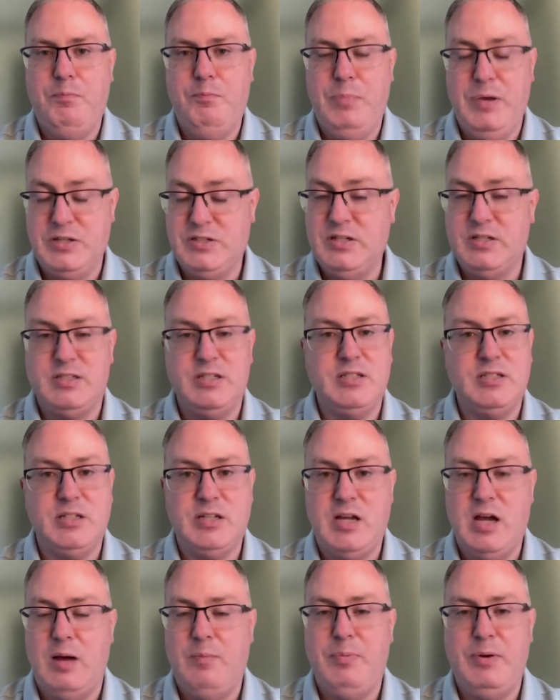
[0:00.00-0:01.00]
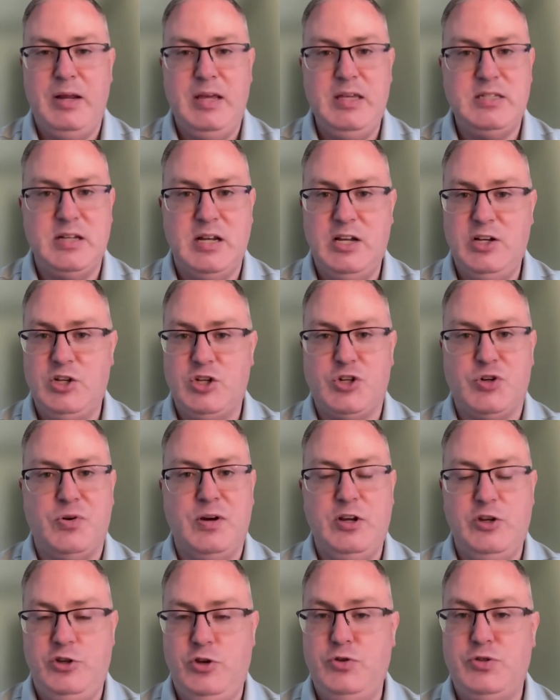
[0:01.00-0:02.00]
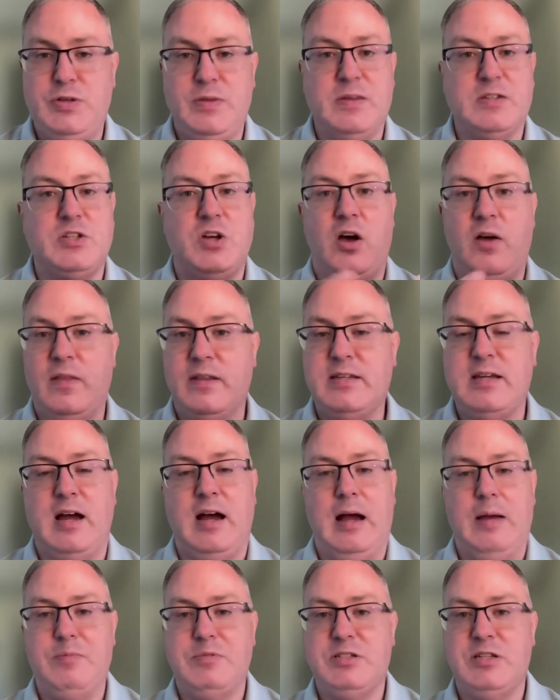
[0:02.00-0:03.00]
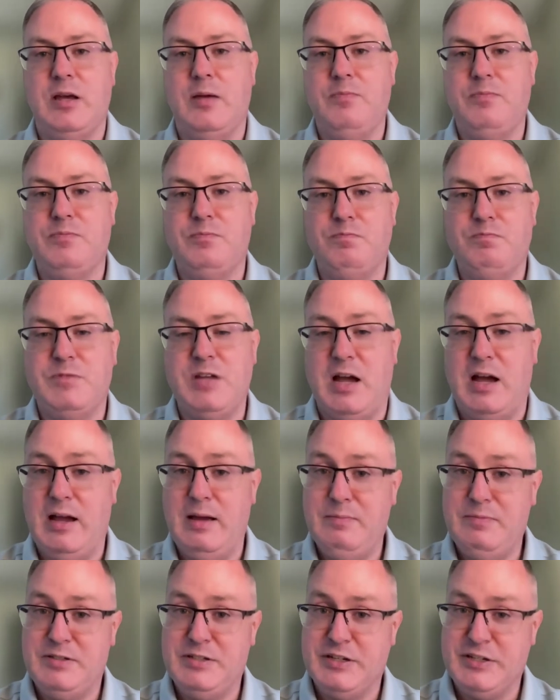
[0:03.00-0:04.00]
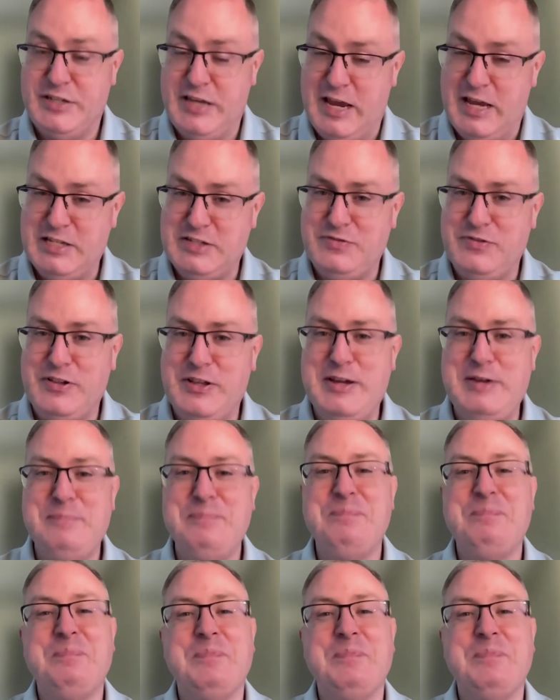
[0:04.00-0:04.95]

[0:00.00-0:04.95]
businesses and companies and industry is using this all the time, sometimes successfully,